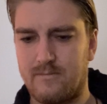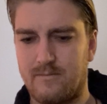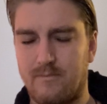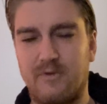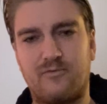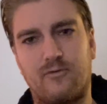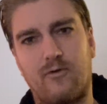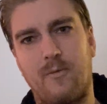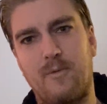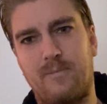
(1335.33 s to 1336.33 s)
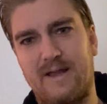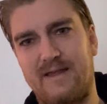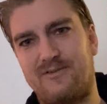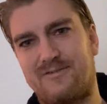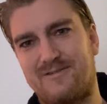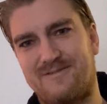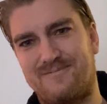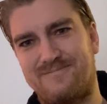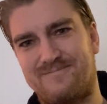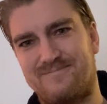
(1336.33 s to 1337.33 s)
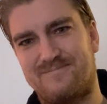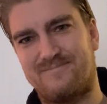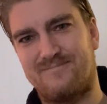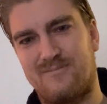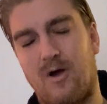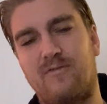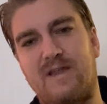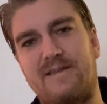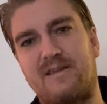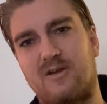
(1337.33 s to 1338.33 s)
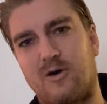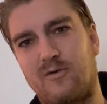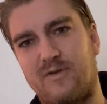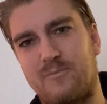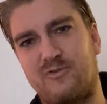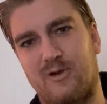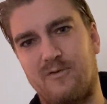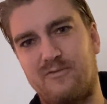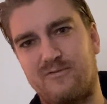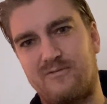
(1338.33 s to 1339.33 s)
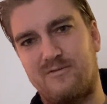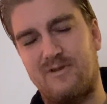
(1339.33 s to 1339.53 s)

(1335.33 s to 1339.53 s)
But from a place of letting go of himself,